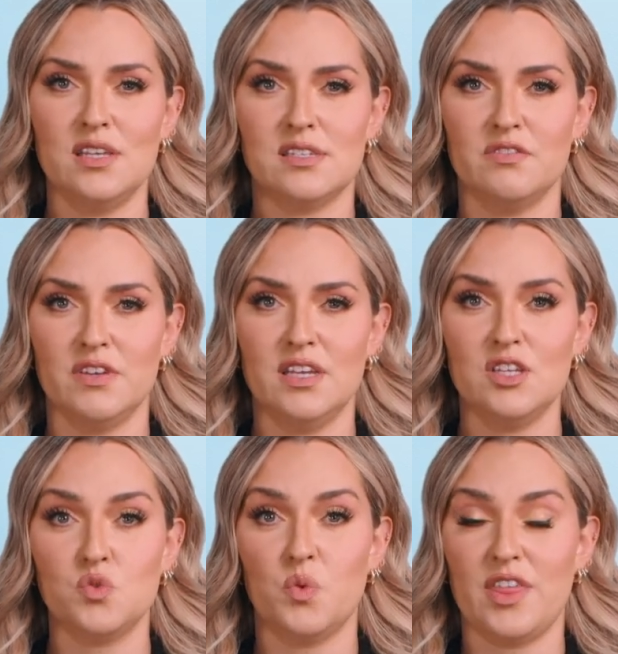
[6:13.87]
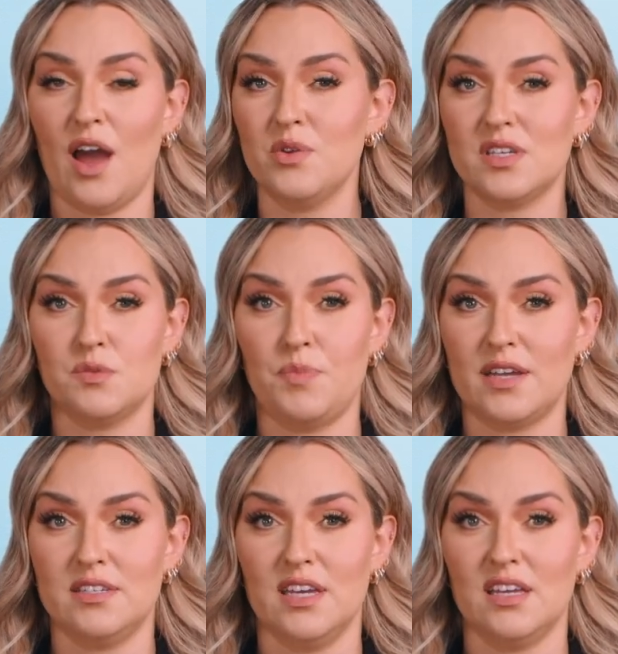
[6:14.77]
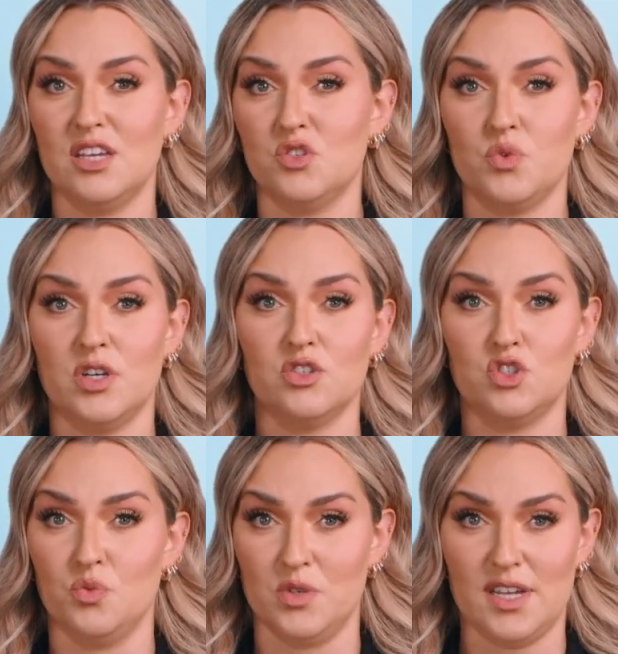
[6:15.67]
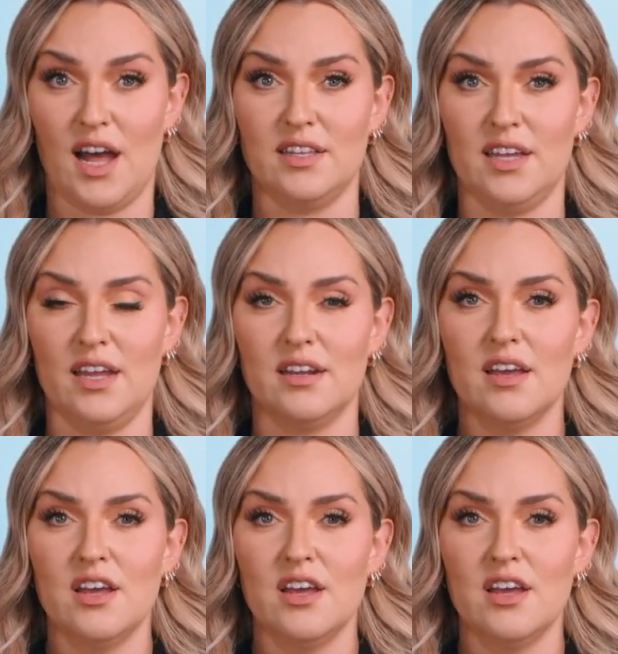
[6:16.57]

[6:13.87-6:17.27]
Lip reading: civilians without expecting Israel to retaliate.